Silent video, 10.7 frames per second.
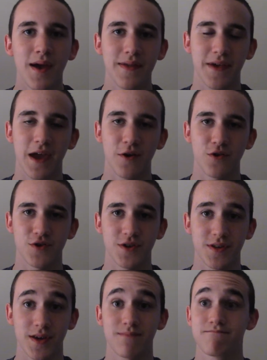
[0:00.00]
And the characters are
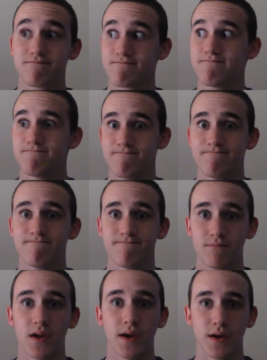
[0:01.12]
just like,
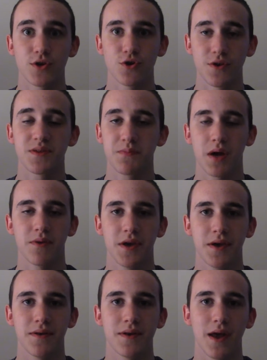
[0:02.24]
yeah, sure, that's probably it.